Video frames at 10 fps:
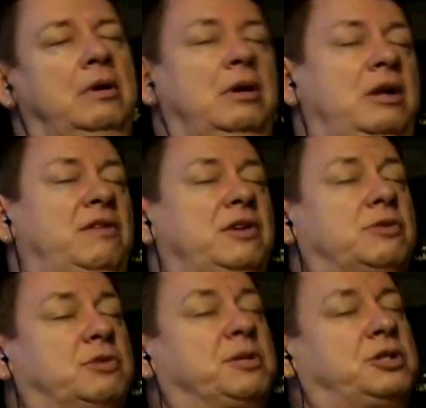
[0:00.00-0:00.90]

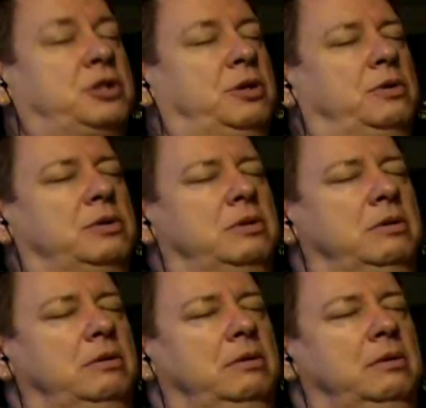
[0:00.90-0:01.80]
Individuals must choose.
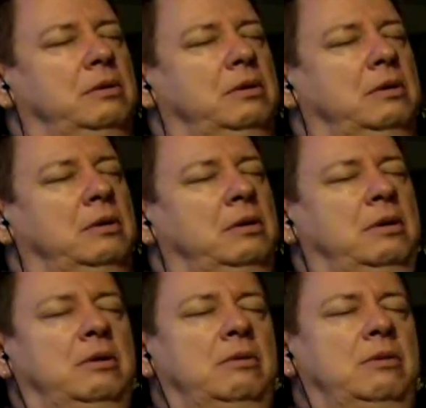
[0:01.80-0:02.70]

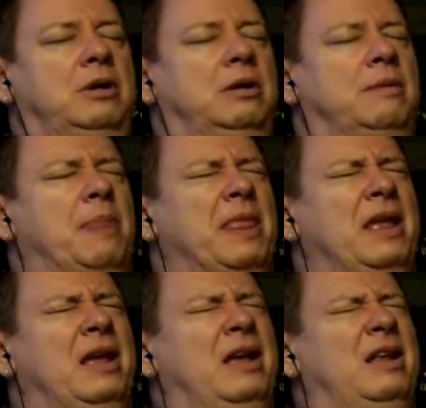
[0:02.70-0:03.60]
There
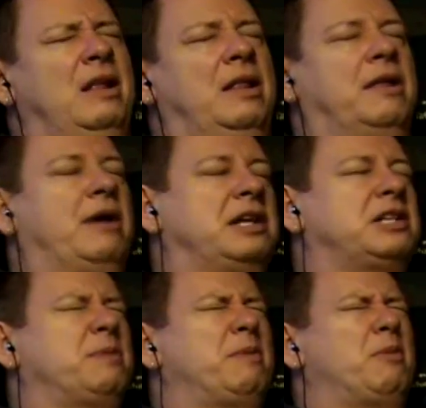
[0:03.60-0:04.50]
has
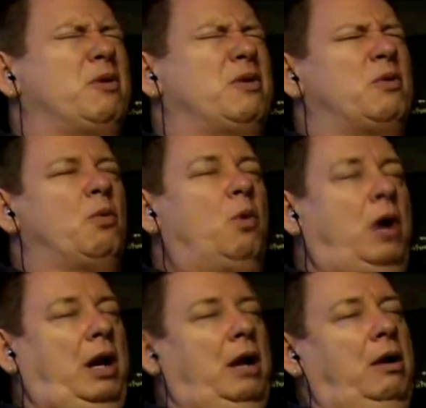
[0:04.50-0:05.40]
to be more than
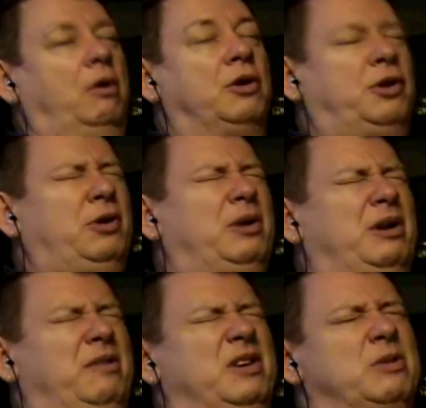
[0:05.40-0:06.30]
one or two
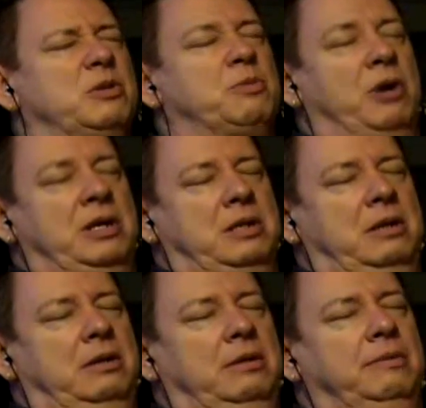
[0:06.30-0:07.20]
individuals present,
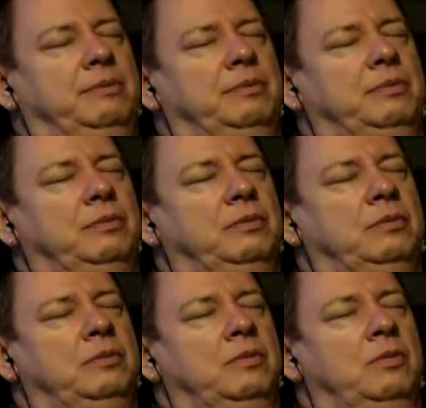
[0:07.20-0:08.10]

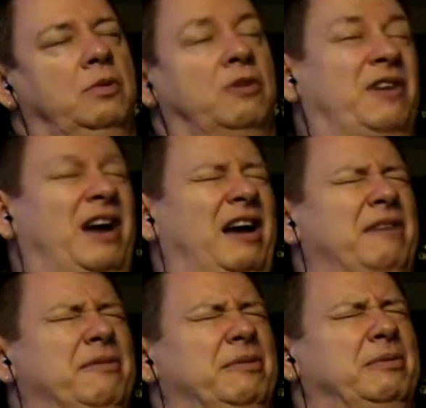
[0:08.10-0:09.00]
or five.